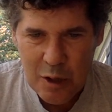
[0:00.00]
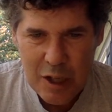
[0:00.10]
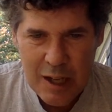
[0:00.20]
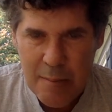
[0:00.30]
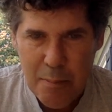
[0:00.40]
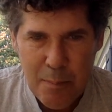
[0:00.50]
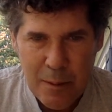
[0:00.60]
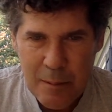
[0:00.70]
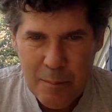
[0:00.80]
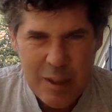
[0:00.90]
deep
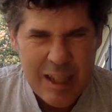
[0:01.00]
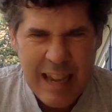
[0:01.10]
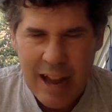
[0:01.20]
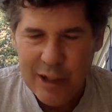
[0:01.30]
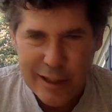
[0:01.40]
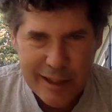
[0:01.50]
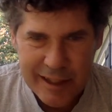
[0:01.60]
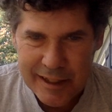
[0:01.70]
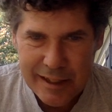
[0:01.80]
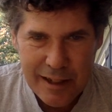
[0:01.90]

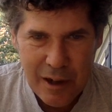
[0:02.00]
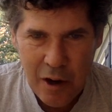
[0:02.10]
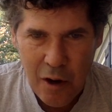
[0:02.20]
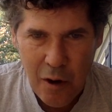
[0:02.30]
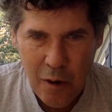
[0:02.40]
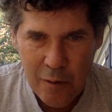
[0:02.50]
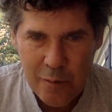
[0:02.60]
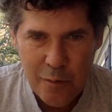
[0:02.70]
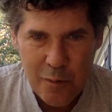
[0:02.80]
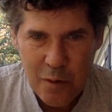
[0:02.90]
skeleton
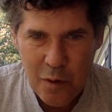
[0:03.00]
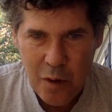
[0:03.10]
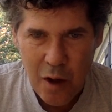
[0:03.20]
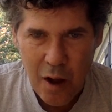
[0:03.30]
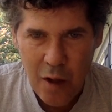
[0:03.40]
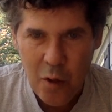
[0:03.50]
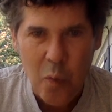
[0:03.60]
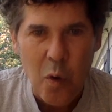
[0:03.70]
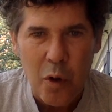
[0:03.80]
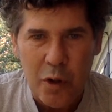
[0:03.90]
of the
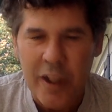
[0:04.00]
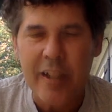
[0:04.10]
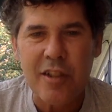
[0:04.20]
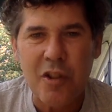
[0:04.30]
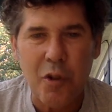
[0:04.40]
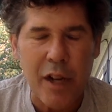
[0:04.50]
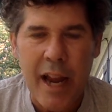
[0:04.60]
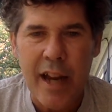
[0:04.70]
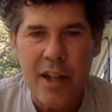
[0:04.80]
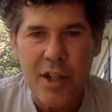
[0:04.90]
world at its
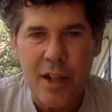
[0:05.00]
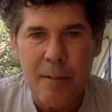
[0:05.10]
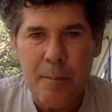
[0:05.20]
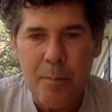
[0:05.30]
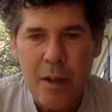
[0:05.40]
creation.